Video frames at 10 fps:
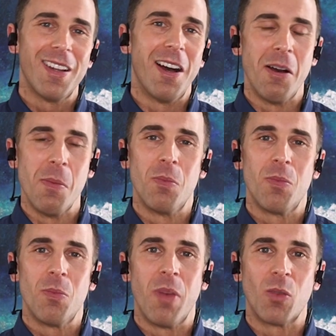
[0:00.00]

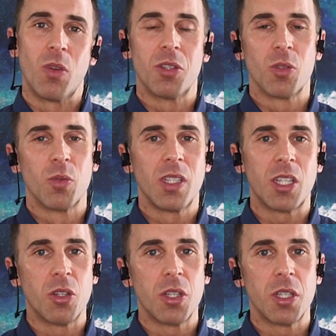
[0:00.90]
but when they're
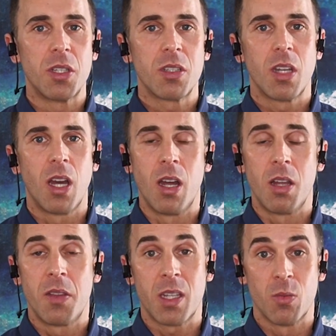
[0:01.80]
really good,
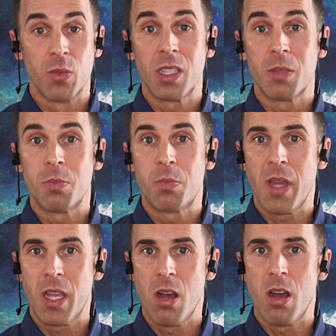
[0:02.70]
they can really
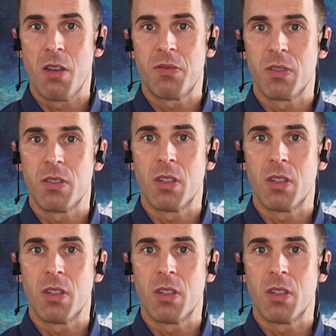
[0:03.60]
pay off